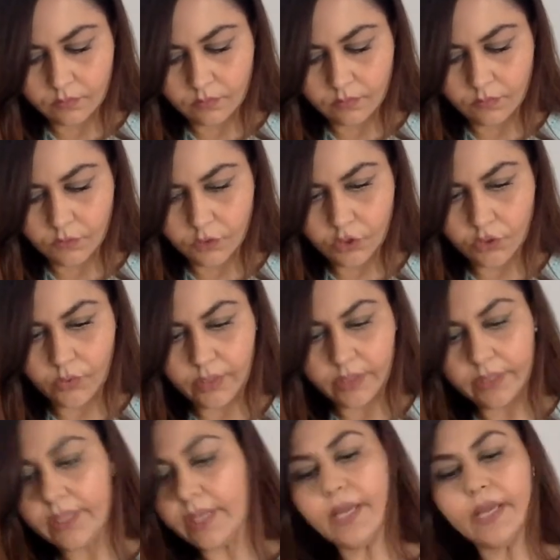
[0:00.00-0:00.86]
So in
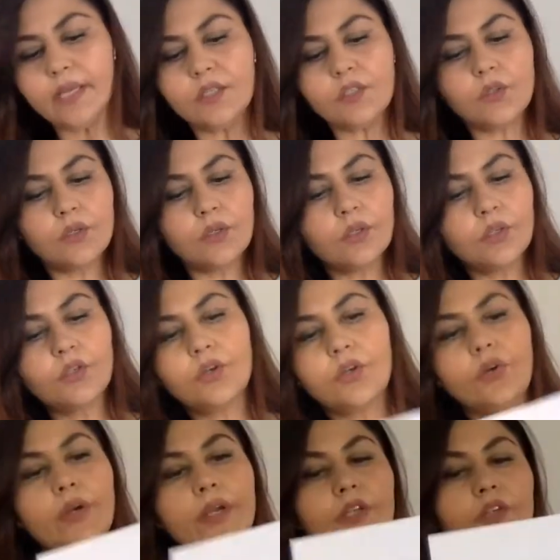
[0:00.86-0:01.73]
this, you're
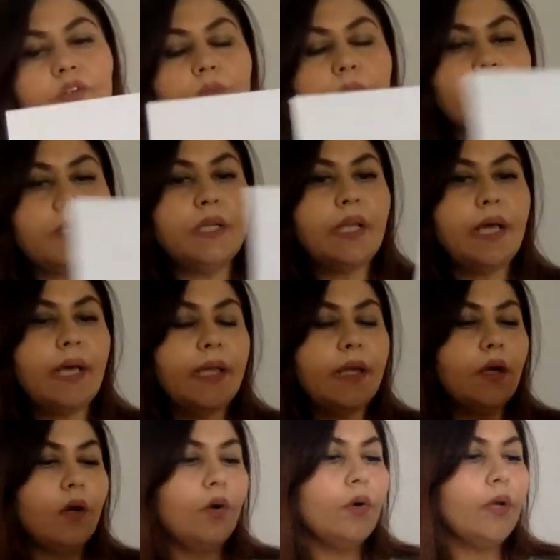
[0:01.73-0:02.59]
going to be
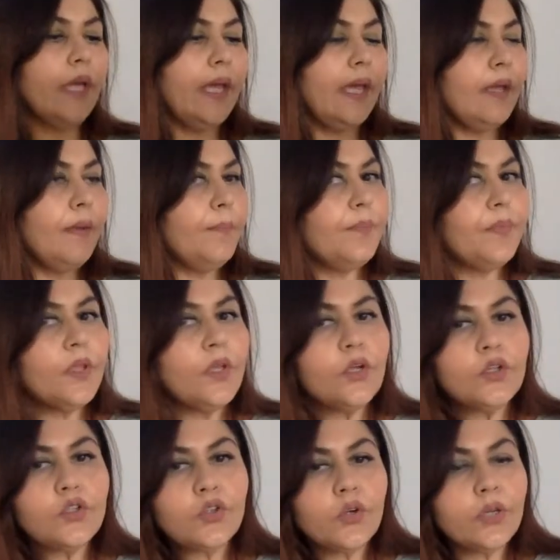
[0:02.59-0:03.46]
like, okay,
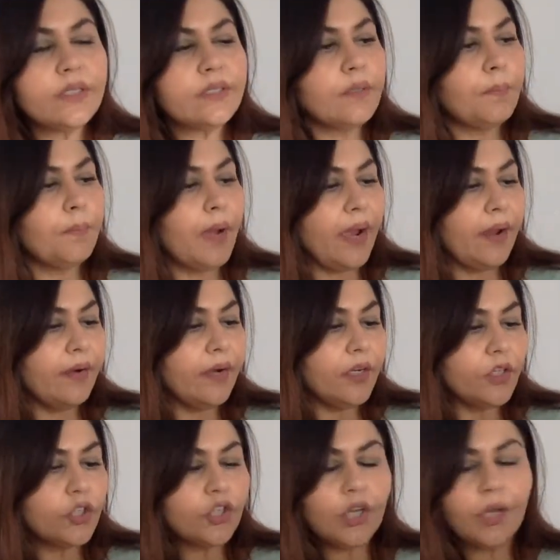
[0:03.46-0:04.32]
so it's a
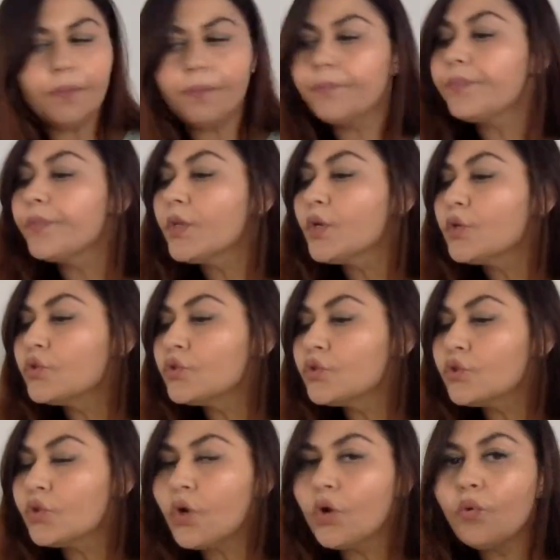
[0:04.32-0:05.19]
pirate ship.
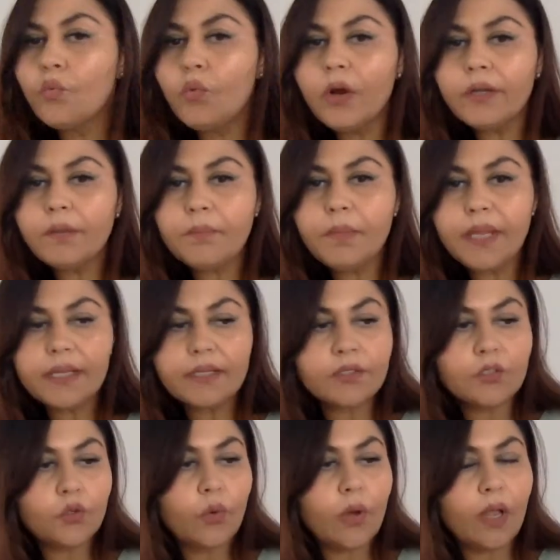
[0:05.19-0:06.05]
So what makes
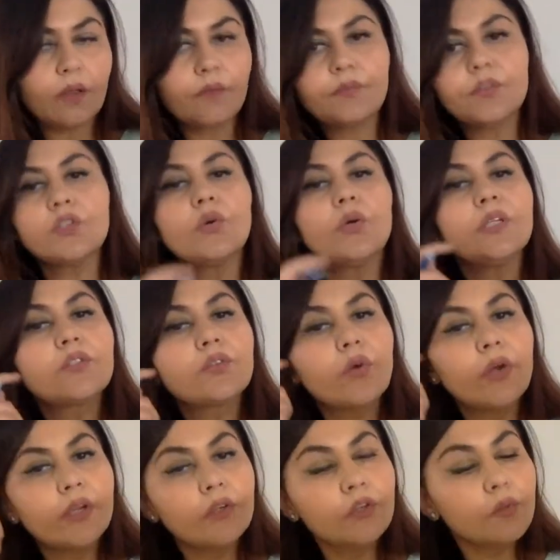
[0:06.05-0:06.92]
12? So it's
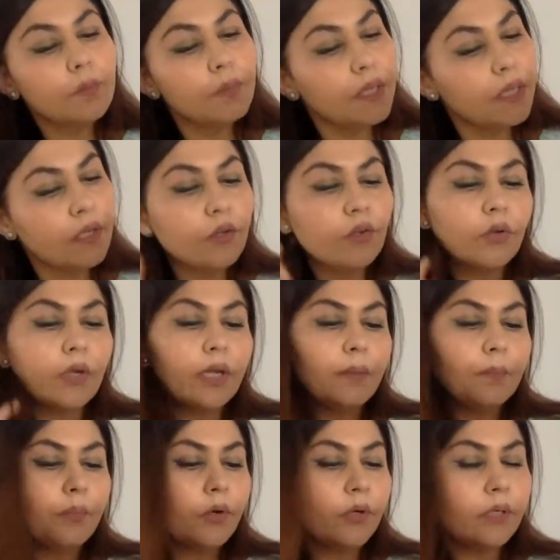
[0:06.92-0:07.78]
going to be, you can
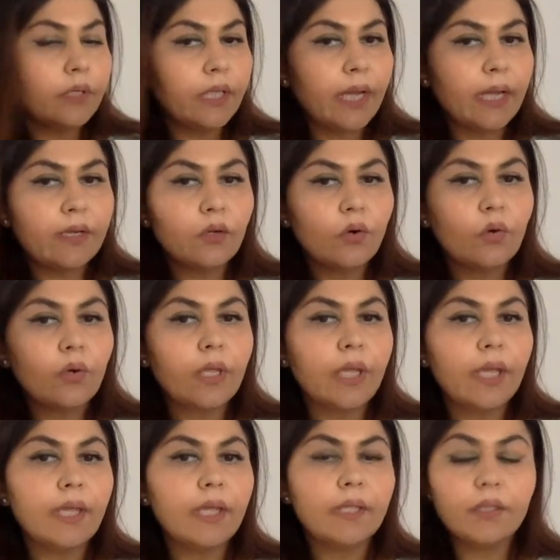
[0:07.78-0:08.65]
put that,
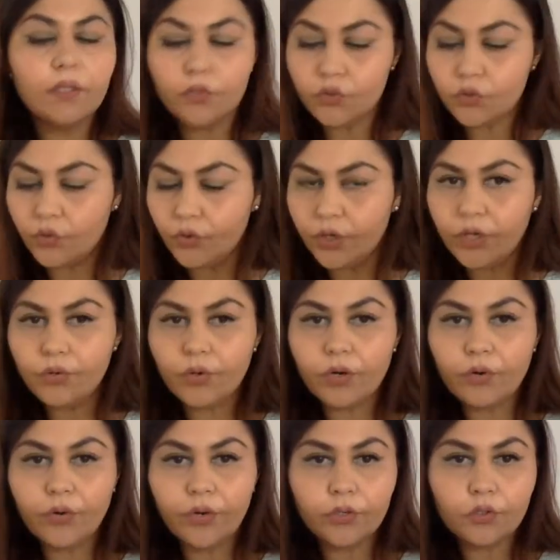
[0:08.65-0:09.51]
okay, in the story you are
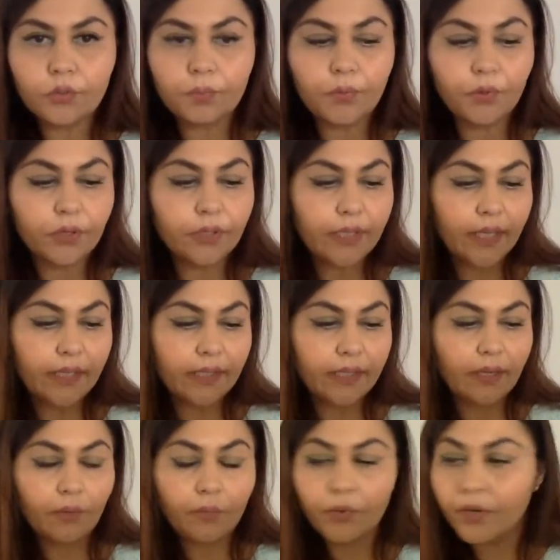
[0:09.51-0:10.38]
going to put that
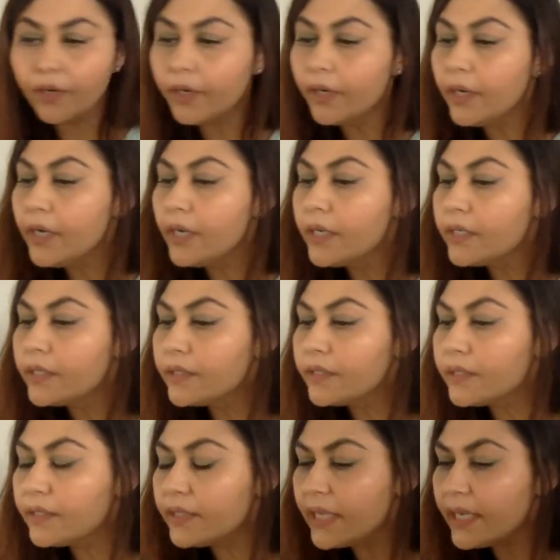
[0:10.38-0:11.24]
there were
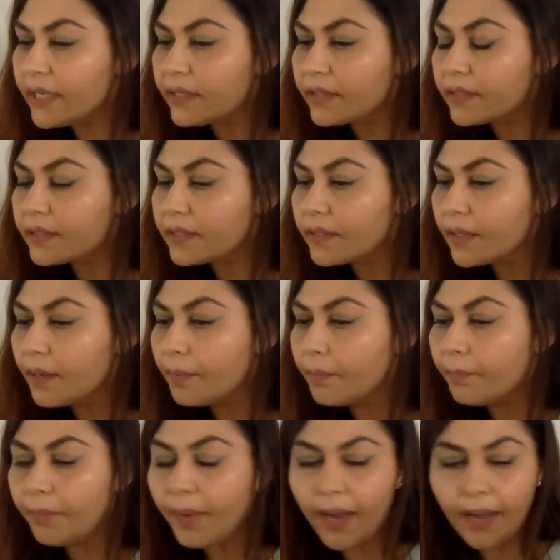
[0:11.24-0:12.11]
6
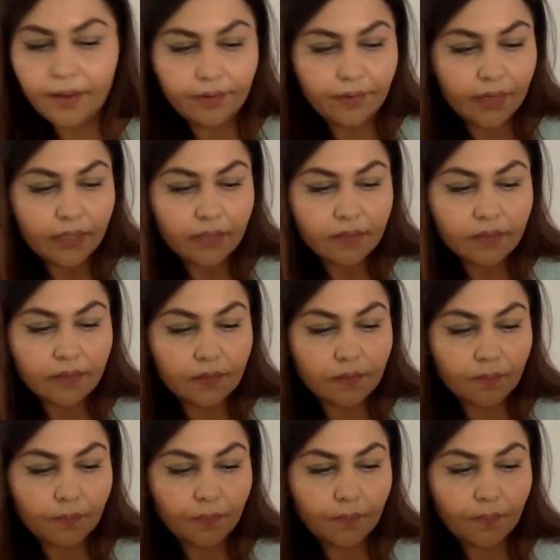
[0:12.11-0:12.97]
pirates